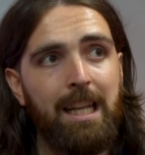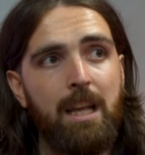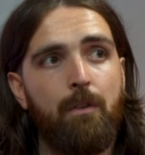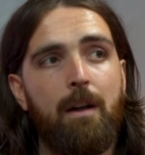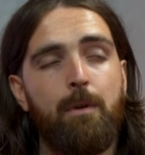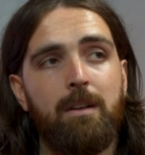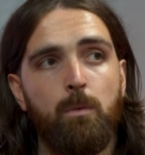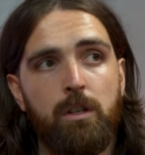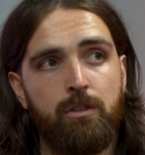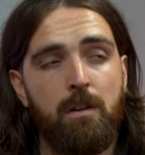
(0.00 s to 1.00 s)
he arrived, we hadn't
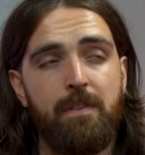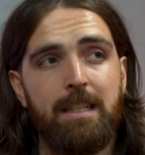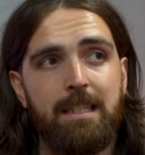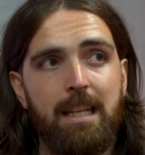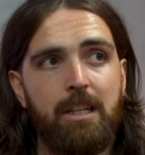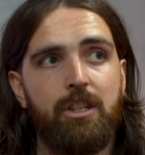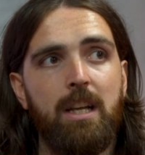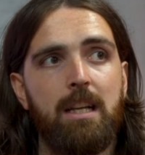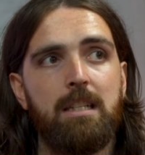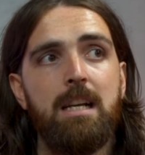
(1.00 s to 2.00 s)
won a trophy in 6
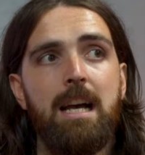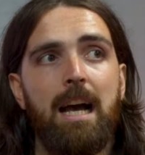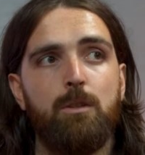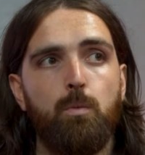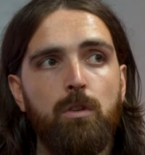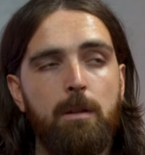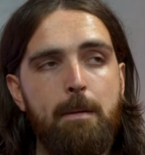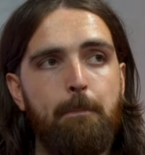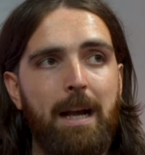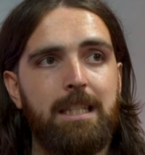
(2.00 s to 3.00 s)
years, has won them
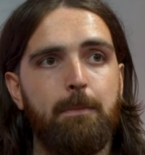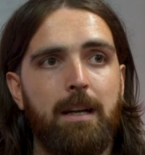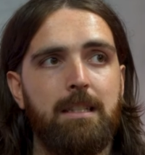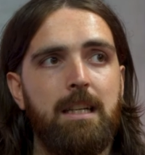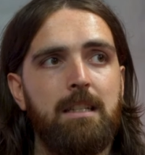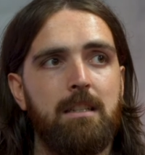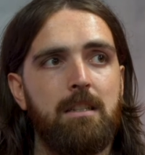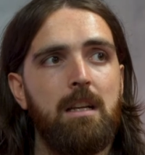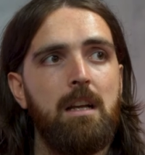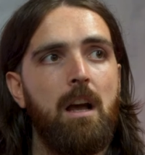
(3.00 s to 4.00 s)
in back-to-back
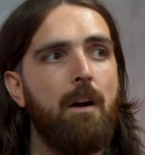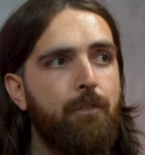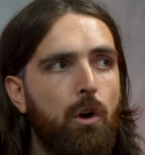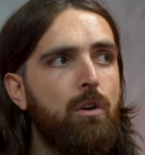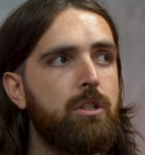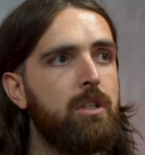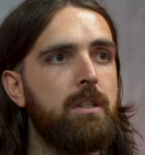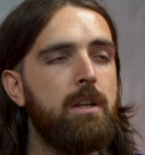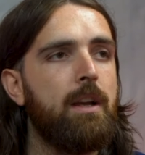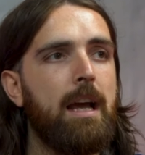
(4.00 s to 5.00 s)
seasons. Of course
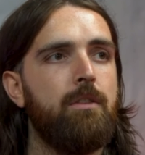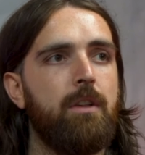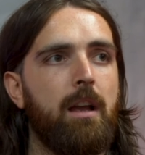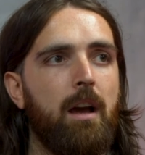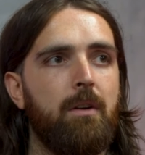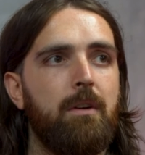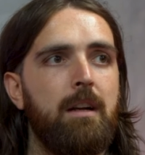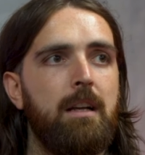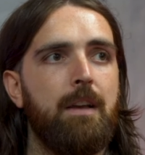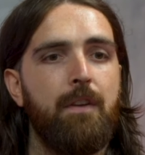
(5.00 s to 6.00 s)
you get another go.
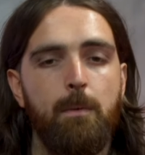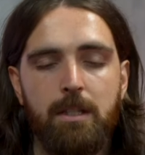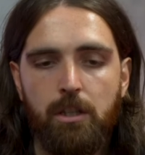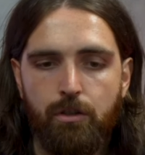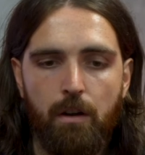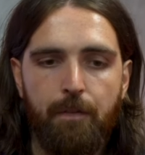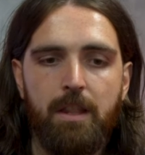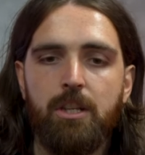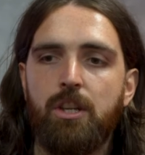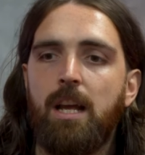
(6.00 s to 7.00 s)
If he wins a trophy
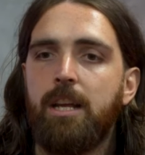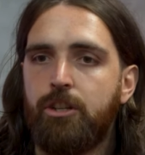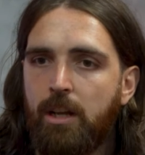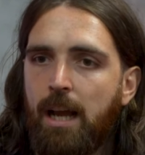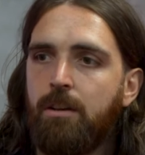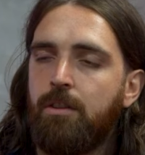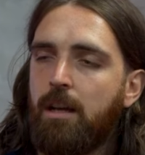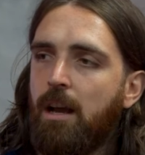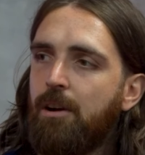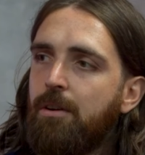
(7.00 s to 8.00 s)
this year, he should get another
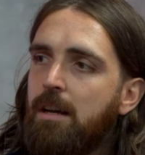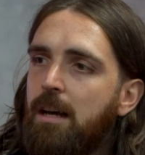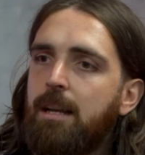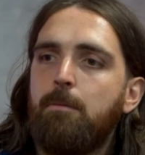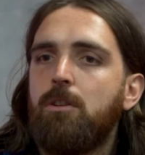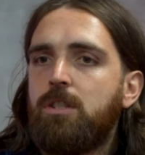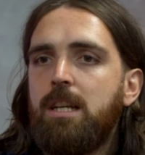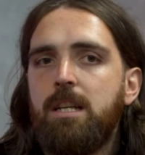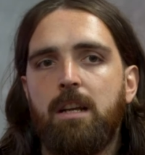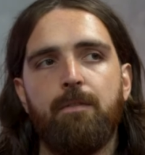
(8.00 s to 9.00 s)
go. And I'm not
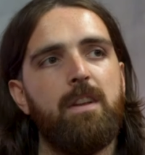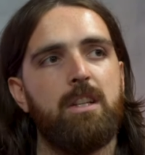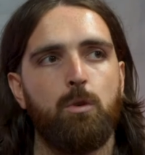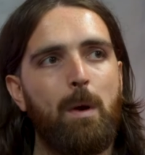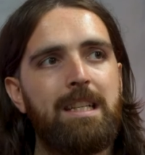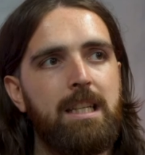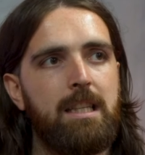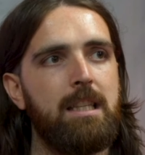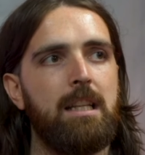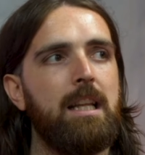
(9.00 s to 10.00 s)
saying you can finish
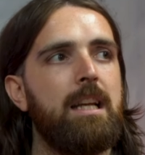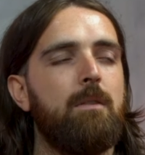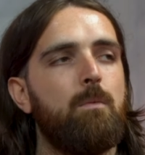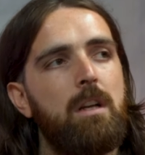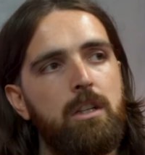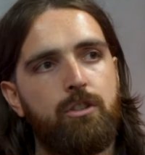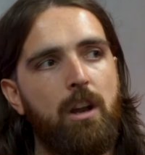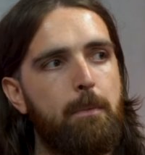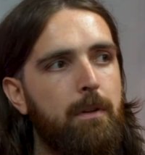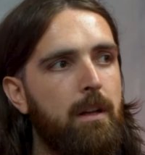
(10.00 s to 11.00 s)
20th in the league and
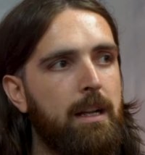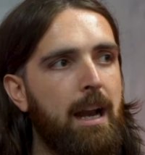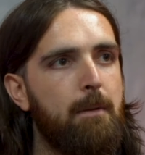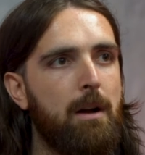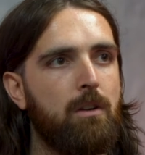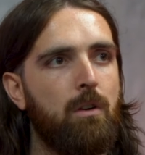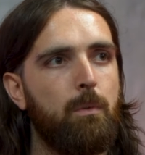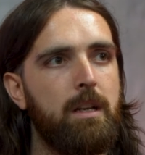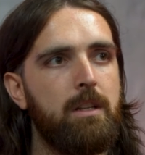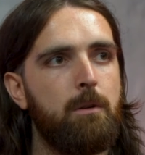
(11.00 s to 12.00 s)
scrape a Carabao Cup
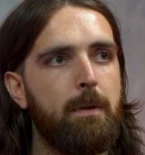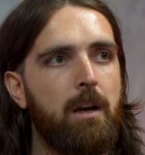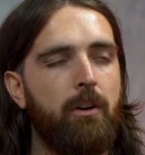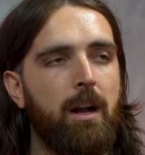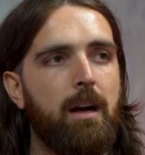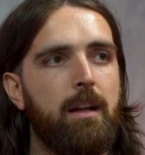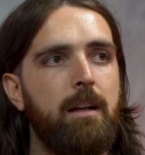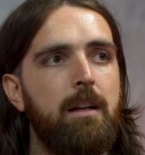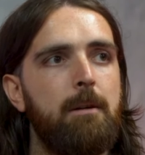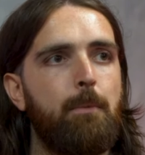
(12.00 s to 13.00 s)
win and you'll be alright,
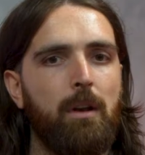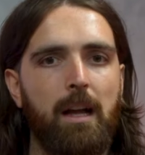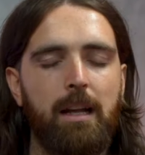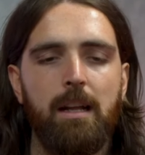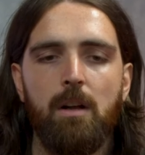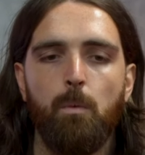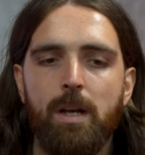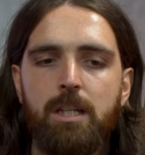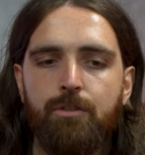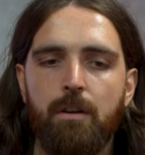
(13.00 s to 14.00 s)
but like,
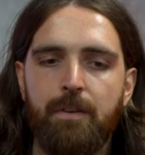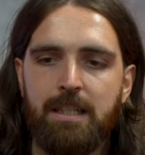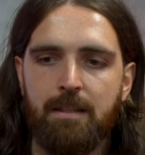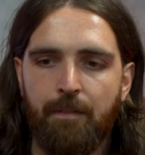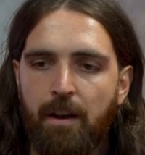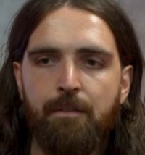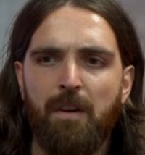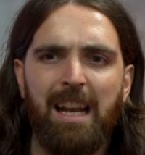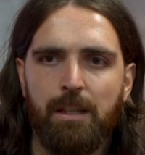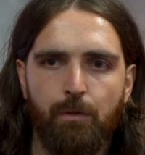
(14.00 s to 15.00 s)
winning trophies is a very
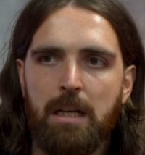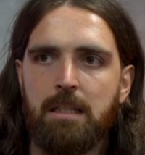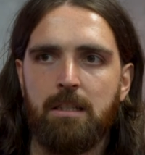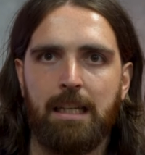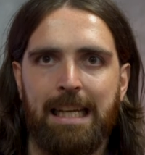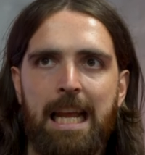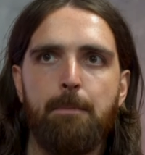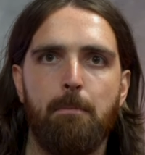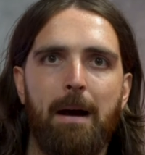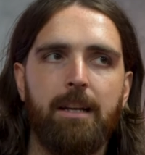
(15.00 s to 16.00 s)
valid reason to
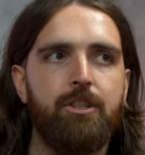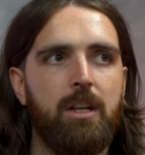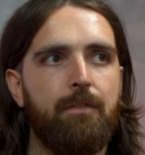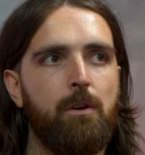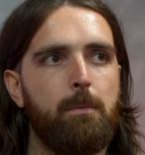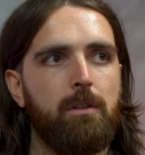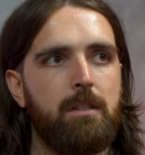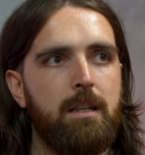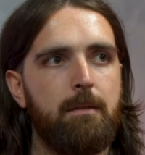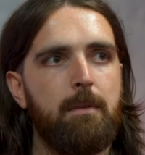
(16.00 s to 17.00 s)
keep managing a football
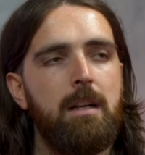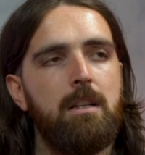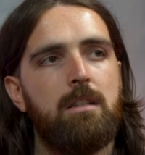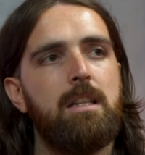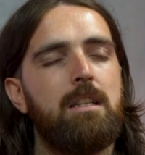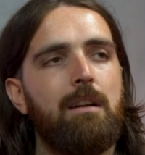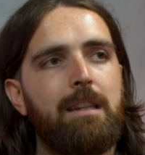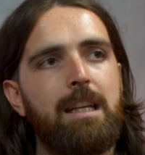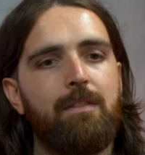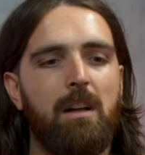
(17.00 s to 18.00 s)
team. So this whole
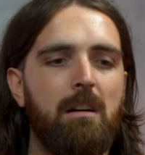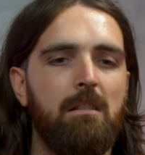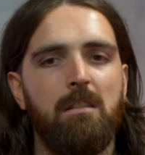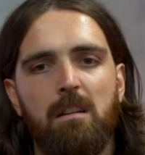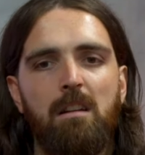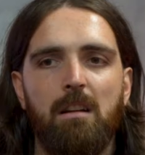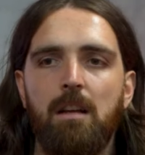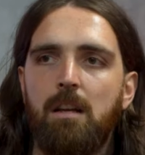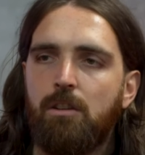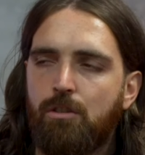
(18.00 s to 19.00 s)
thing of like, oh,
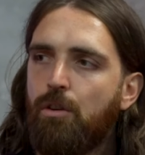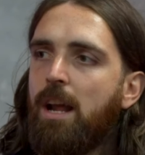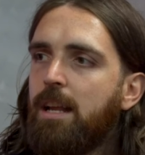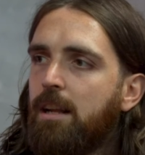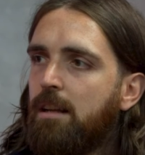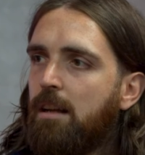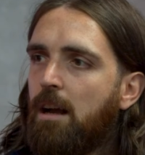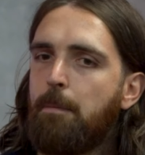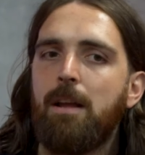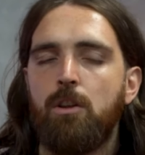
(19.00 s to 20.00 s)
great,
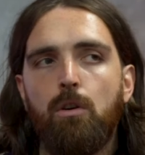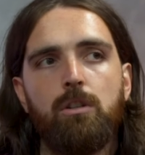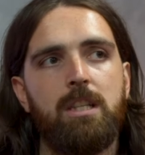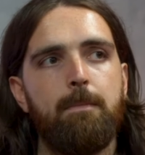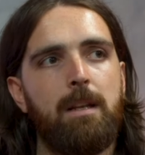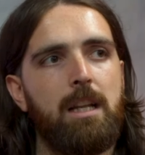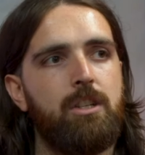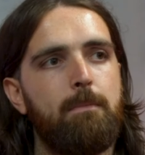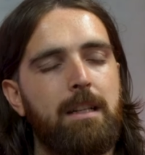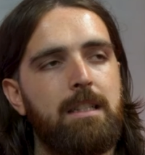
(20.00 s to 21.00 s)
I bet your team, unless
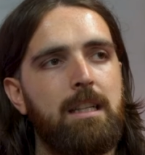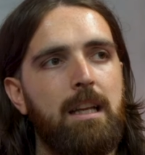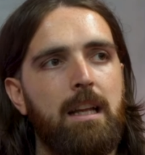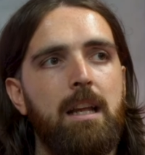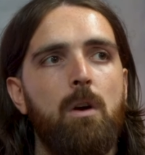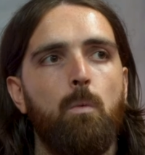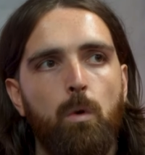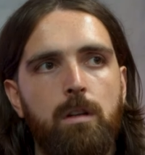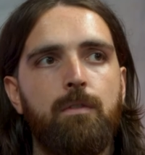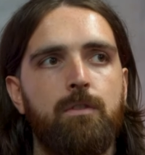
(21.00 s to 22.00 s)
you're Man City,
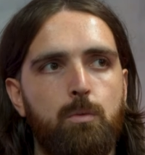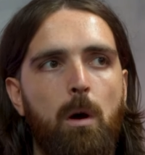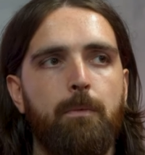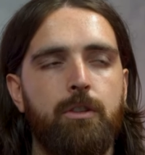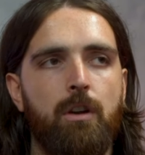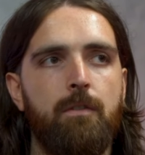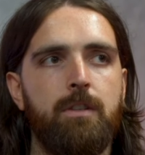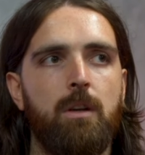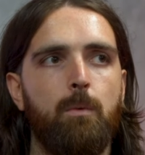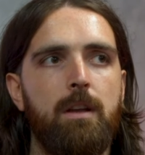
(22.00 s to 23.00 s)
would have swapped the
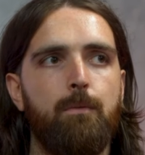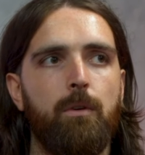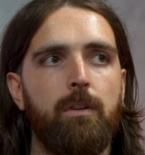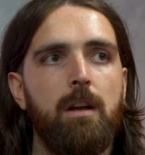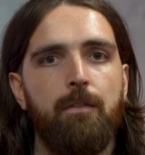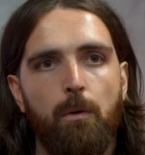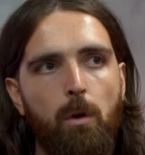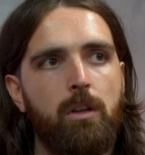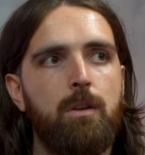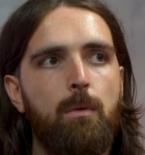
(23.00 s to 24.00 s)
trophies that we've won for
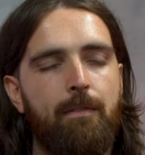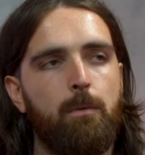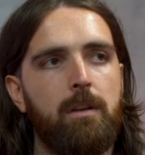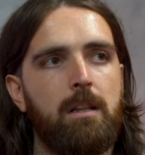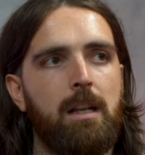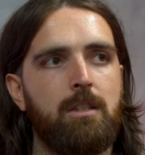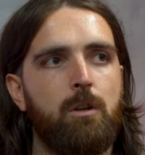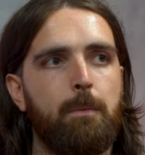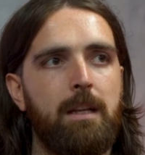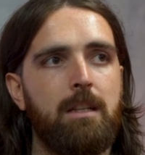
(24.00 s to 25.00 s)
what you ever won in the last
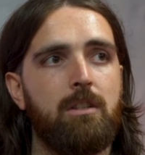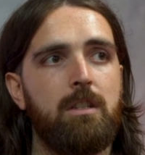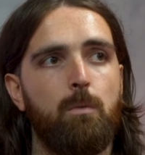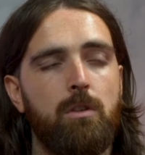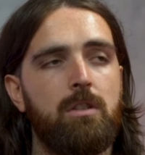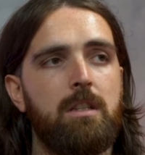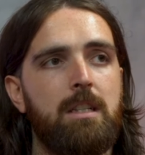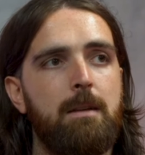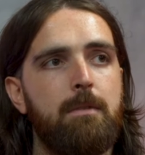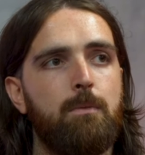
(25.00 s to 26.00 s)
couple of years, because it wasn't the
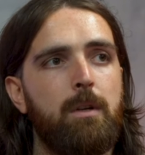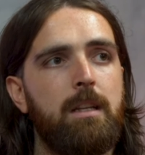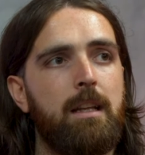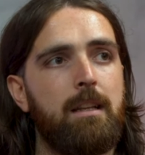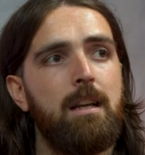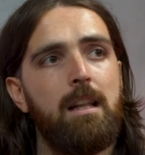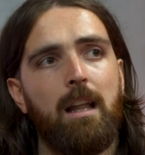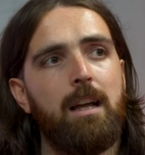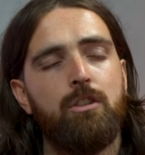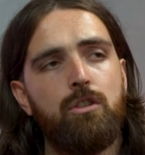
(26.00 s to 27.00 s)
same as we did.
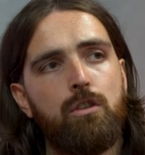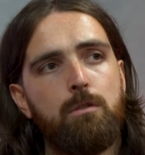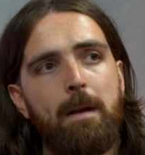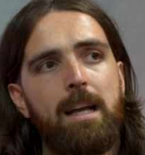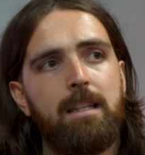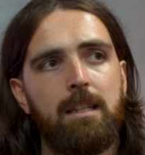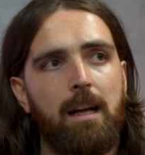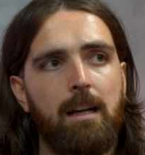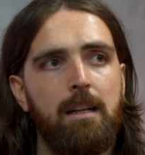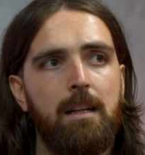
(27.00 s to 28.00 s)
Like, it just does my head in
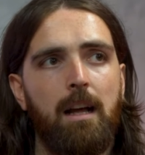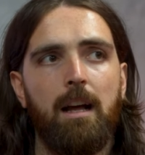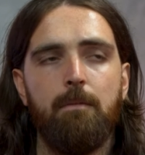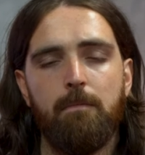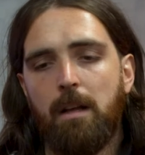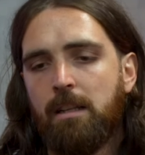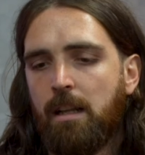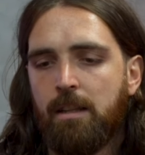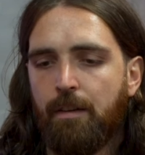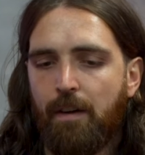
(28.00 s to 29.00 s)
that.
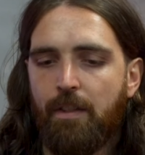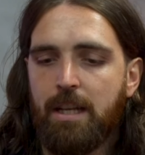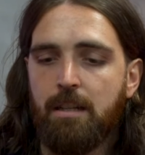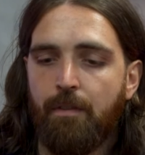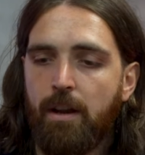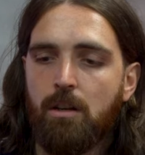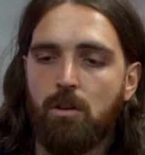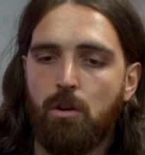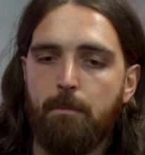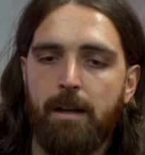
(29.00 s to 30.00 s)
And the fact that he's a very
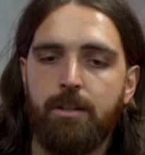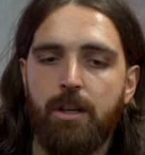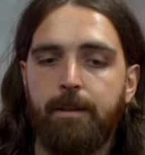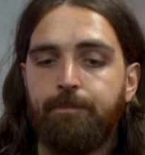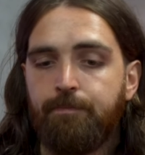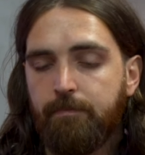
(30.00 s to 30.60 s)
good cup manager,